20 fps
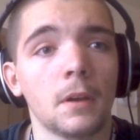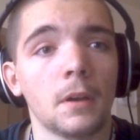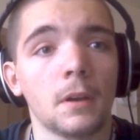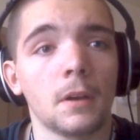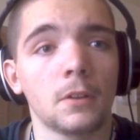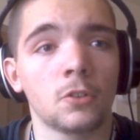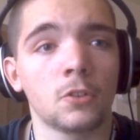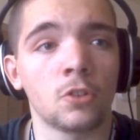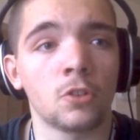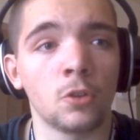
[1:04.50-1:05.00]

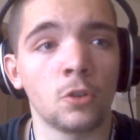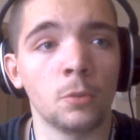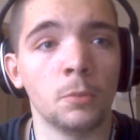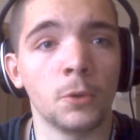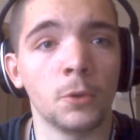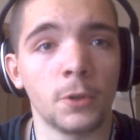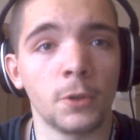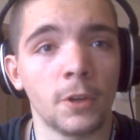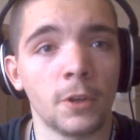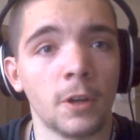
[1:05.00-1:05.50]
to
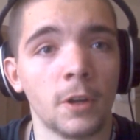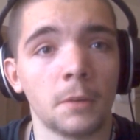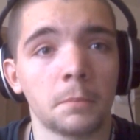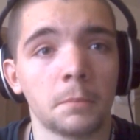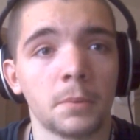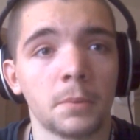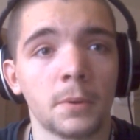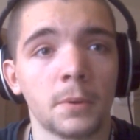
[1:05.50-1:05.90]
put up